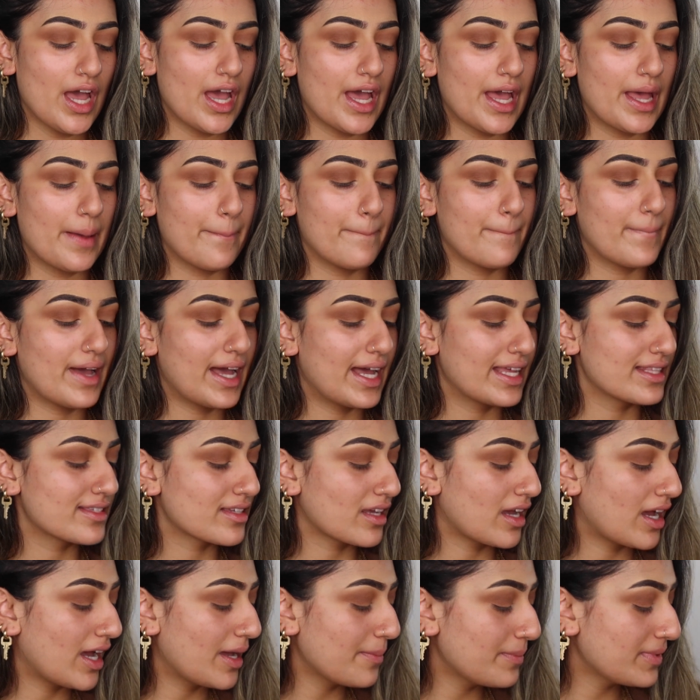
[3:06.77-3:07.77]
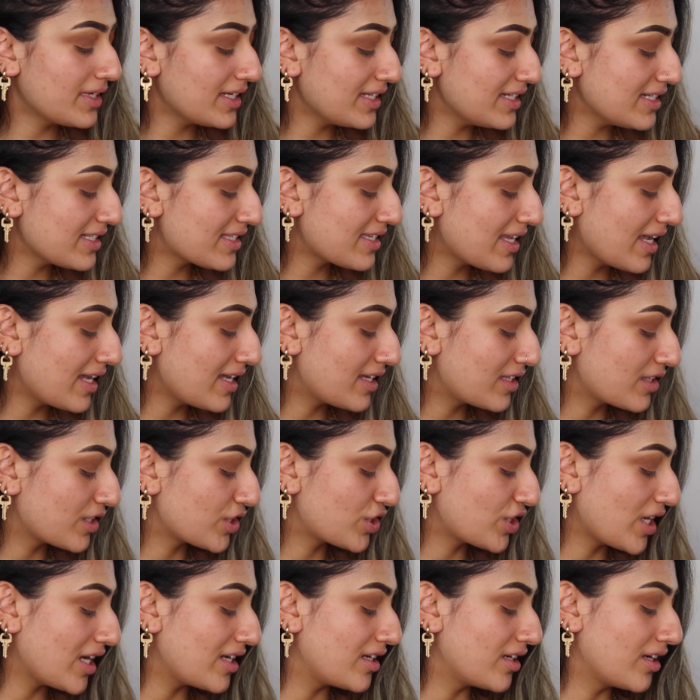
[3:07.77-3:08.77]
And I'm gonna take the
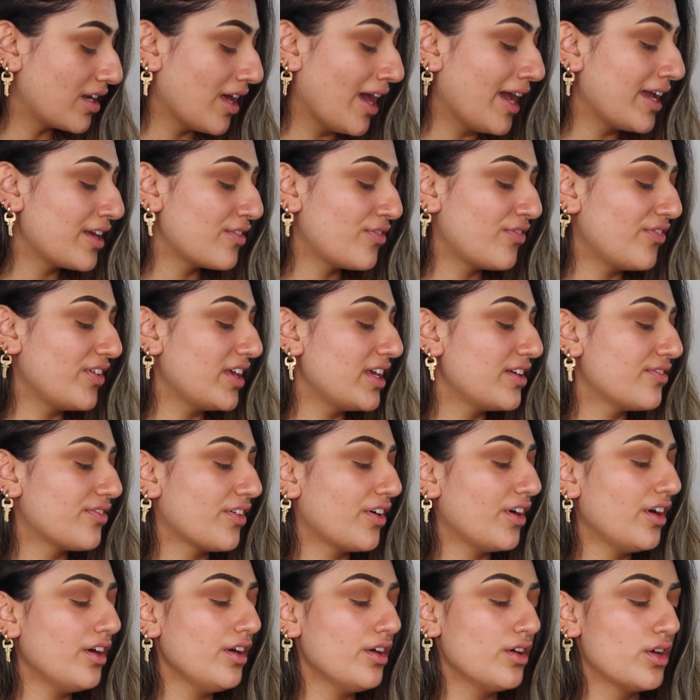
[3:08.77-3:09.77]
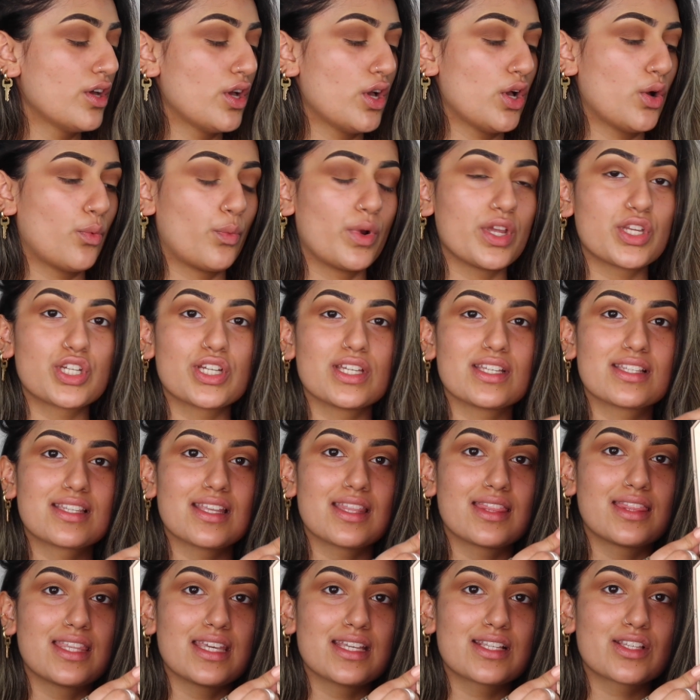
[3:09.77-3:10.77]
shade Night Fever, which is
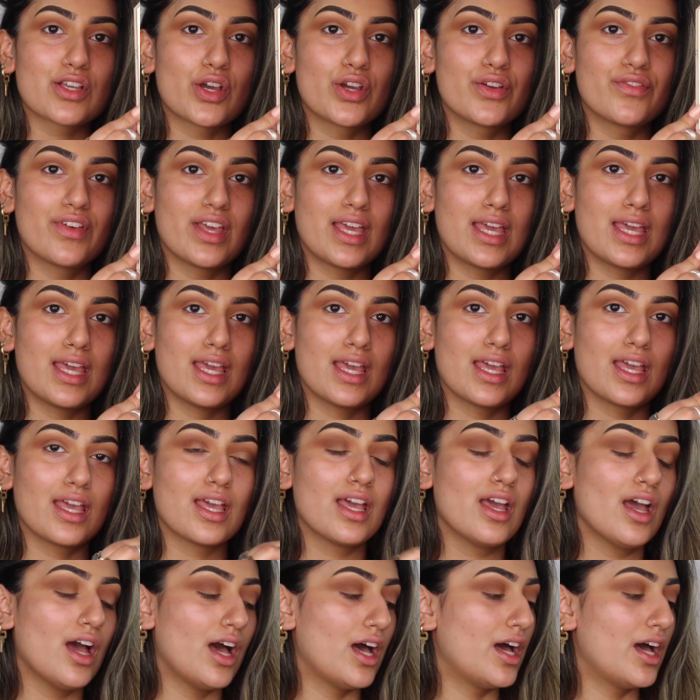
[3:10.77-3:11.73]
this over here.